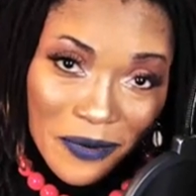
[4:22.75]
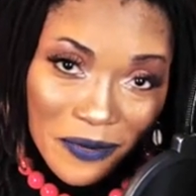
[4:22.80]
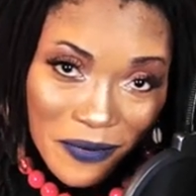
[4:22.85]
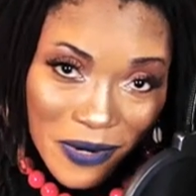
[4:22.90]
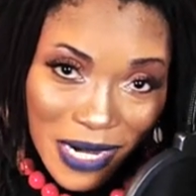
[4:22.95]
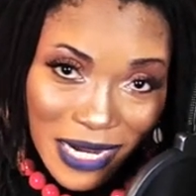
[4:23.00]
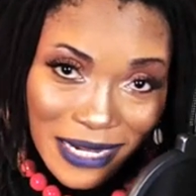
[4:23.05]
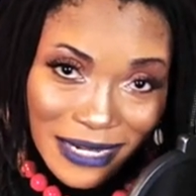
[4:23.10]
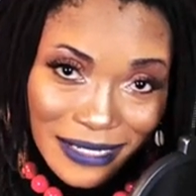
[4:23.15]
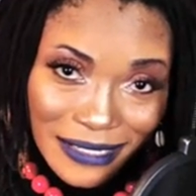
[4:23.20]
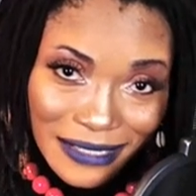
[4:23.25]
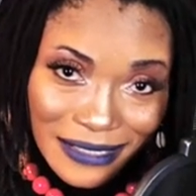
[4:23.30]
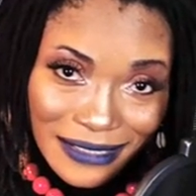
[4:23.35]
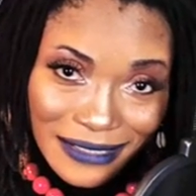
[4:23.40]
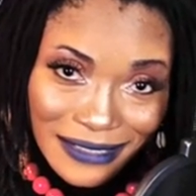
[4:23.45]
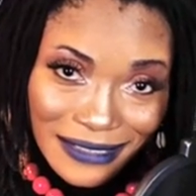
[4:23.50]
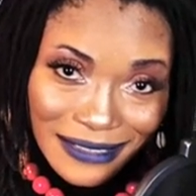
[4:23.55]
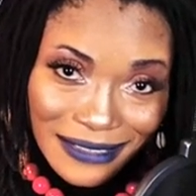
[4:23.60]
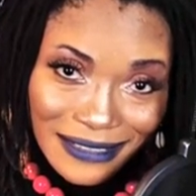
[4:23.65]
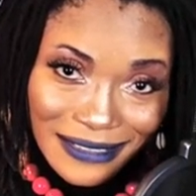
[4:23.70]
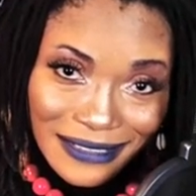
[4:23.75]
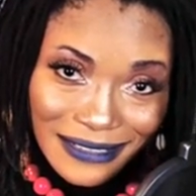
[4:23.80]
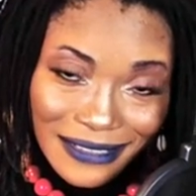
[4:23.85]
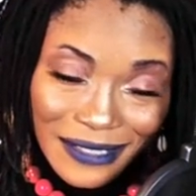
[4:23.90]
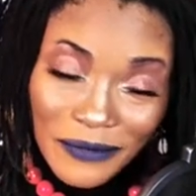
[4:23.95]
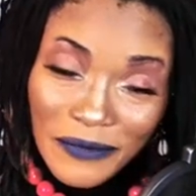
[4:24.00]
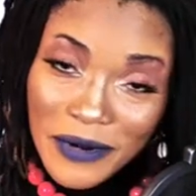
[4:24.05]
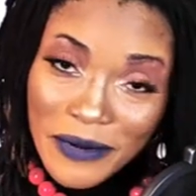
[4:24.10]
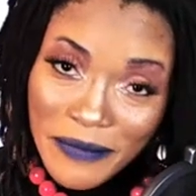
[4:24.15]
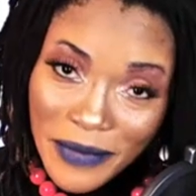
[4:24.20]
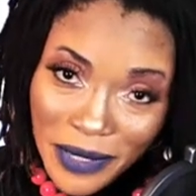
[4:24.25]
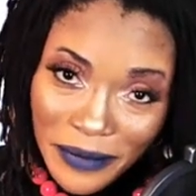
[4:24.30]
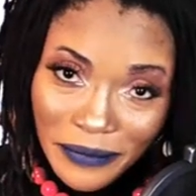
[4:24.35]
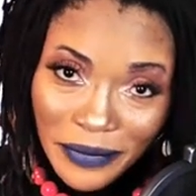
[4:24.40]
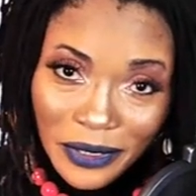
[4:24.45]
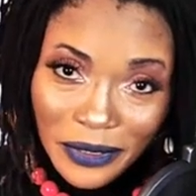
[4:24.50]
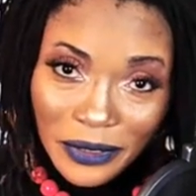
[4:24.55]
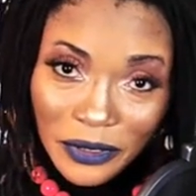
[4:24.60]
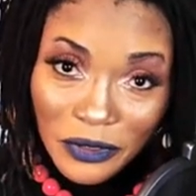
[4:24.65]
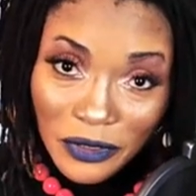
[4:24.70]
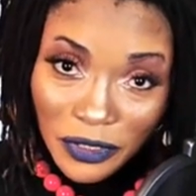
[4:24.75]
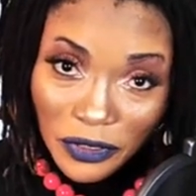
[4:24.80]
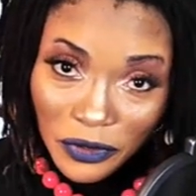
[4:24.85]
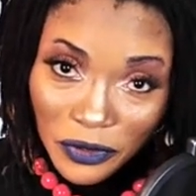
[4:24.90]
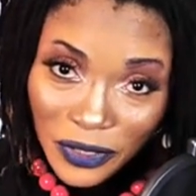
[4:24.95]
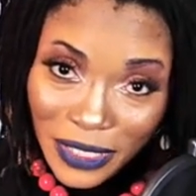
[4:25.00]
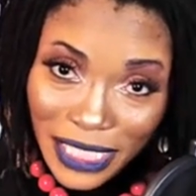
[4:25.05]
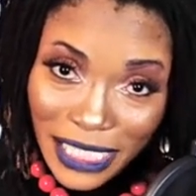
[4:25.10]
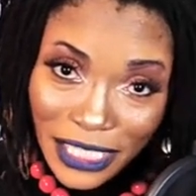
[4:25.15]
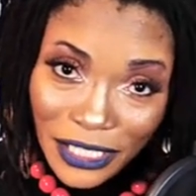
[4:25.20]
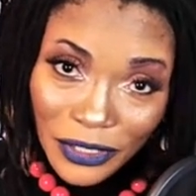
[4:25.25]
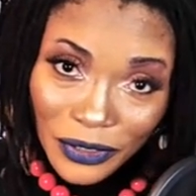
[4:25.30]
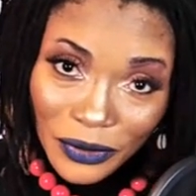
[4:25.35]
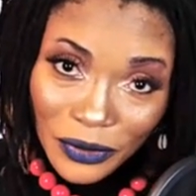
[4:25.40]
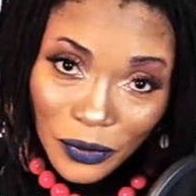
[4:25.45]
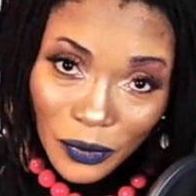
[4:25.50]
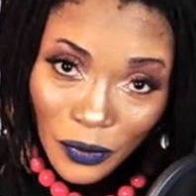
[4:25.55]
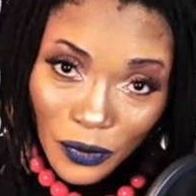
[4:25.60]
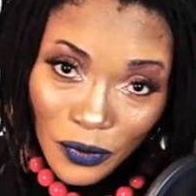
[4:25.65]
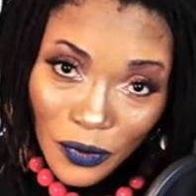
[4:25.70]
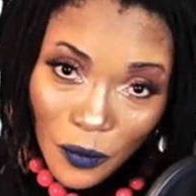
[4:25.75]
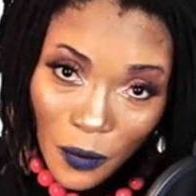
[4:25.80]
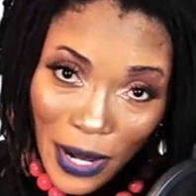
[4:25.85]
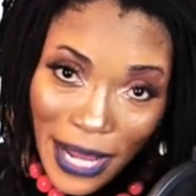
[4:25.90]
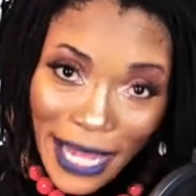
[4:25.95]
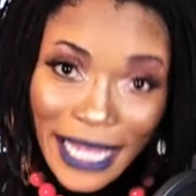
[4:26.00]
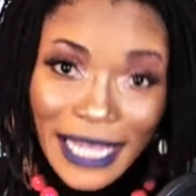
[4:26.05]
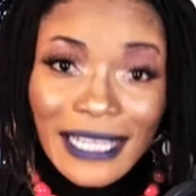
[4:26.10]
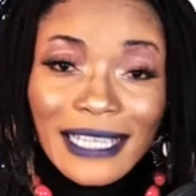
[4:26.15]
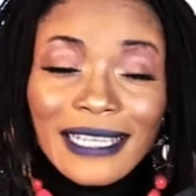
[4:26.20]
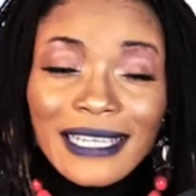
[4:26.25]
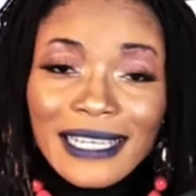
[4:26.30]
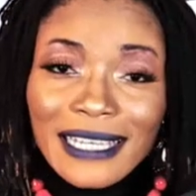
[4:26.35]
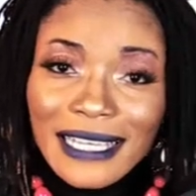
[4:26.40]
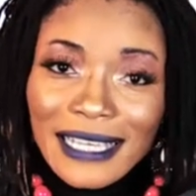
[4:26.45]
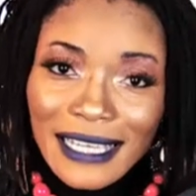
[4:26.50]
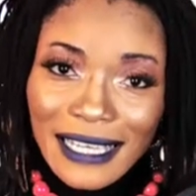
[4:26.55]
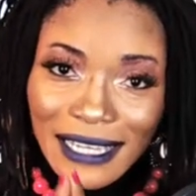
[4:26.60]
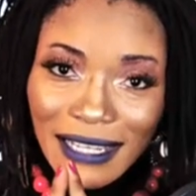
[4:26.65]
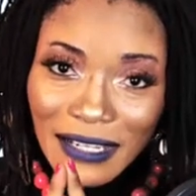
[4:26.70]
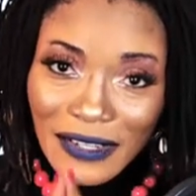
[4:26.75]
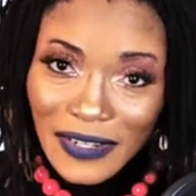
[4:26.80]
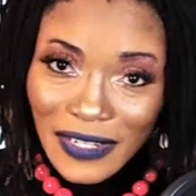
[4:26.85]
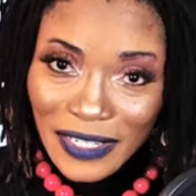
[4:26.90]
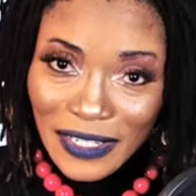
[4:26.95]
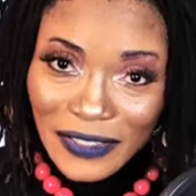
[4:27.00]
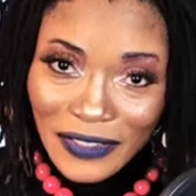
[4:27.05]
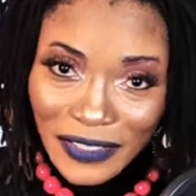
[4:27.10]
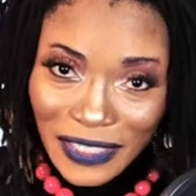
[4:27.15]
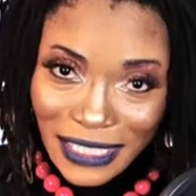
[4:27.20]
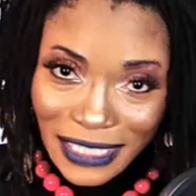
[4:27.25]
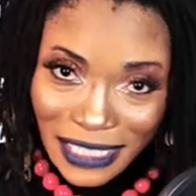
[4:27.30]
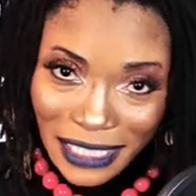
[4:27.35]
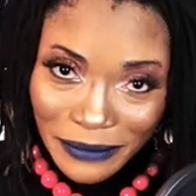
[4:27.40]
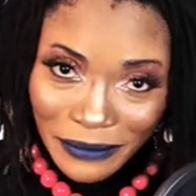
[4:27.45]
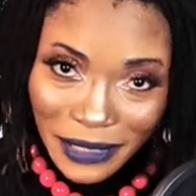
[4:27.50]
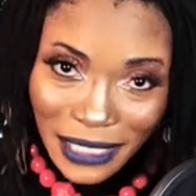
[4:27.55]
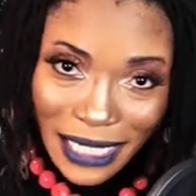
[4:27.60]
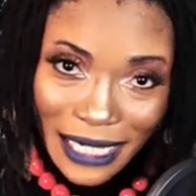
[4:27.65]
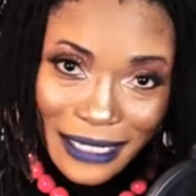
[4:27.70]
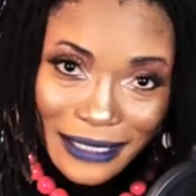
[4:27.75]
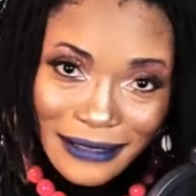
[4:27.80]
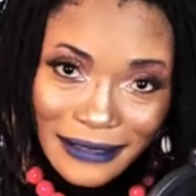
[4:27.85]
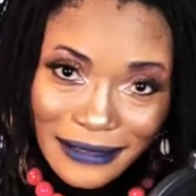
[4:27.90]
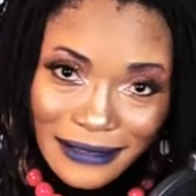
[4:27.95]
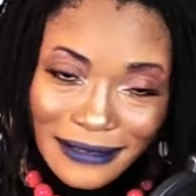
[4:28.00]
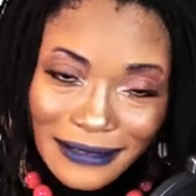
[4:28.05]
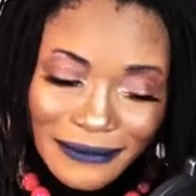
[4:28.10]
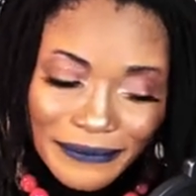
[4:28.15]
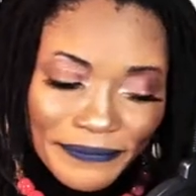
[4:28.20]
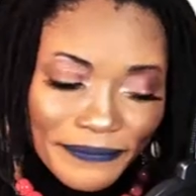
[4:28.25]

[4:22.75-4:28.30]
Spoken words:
All right? Remember, you're unique in your own way and you need to accept that.